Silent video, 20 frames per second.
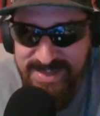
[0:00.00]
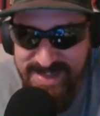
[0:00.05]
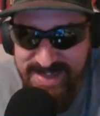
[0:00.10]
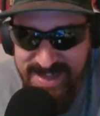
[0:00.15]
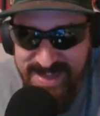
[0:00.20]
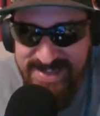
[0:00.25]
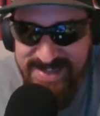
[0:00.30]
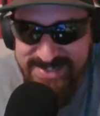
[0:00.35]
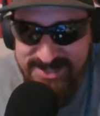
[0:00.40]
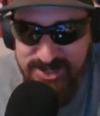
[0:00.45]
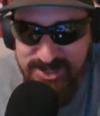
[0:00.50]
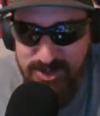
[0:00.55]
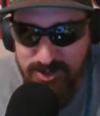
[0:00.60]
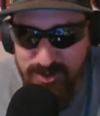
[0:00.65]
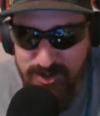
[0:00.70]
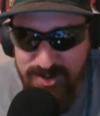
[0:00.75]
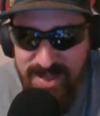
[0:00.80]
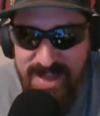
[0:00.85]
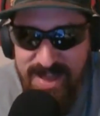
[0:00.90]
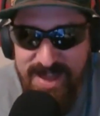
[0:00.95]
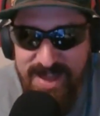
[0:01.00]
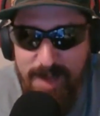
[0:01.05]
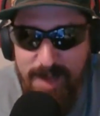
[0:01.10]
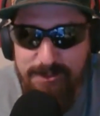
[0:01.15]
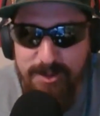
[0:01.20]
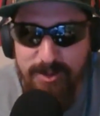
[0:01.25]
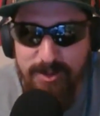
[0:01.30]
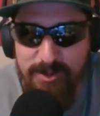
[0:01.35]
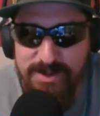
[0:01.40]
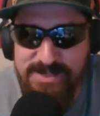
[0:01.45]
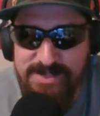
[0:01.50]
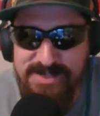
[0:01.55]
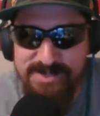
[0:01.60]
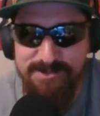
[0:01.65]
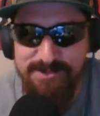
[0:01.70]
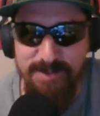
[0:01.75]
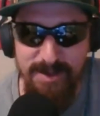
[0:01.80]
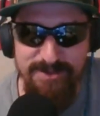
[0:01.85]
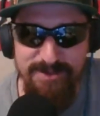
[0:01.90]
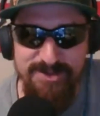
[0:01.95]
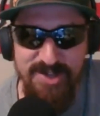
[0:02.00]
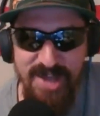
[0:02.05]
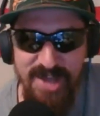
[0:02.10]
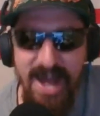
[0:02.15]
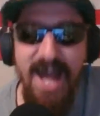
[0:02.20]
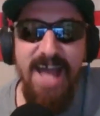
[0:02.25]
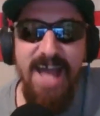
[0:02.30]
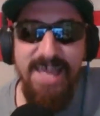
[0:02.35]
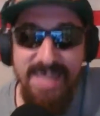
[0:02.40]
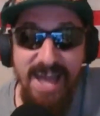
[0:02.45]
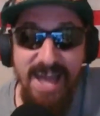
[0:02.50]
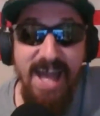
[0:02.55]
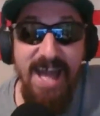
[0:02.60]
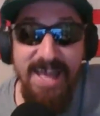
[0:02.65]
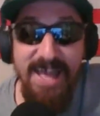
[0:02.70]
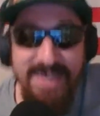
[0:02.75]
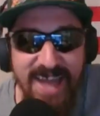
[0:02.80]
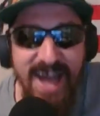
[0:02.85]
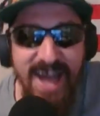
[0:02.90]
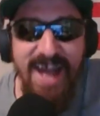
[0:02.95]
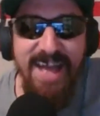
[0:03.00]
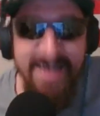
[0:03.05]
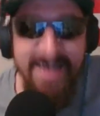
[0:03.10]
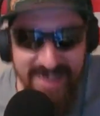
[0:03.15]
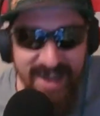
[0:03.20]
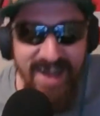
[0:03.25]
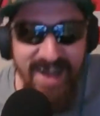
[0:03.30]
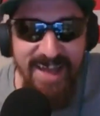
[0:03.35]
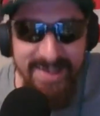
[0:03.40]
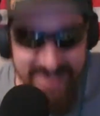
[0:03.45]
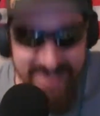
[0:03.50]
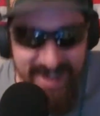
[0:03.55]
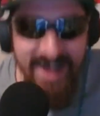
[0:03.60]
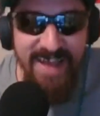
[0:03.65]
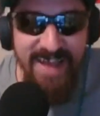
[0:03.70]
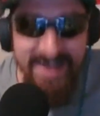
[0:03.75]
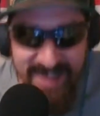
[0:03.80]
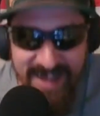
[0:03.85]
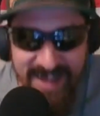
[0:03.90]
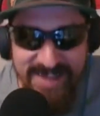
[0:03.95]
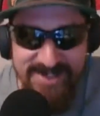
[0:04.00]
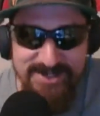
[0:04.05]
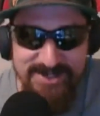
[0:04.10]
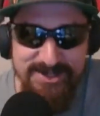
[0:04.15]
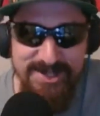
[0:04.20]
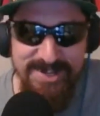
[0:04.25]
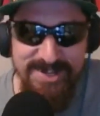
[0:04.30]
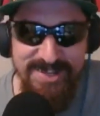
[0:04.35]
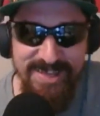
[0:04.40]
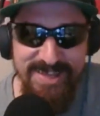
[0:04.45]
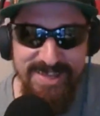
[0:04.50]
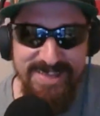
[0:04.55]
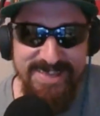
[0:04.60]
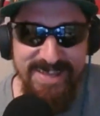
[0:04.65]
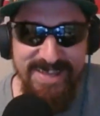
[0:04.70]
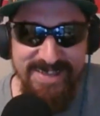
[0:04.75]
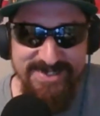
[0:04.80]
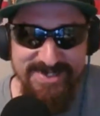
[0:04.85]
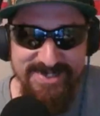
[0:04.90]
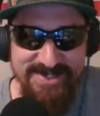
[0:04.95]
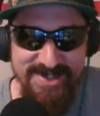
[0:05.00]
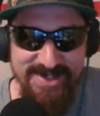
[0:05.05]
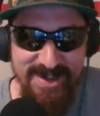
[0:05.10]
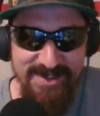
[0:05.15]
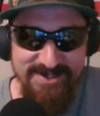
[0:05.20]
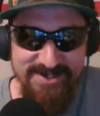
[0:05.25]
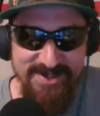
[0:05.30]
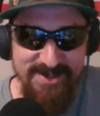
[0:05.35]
yes, you were like, I'm a Reese's Puffs guy. You said it like 1,000 times.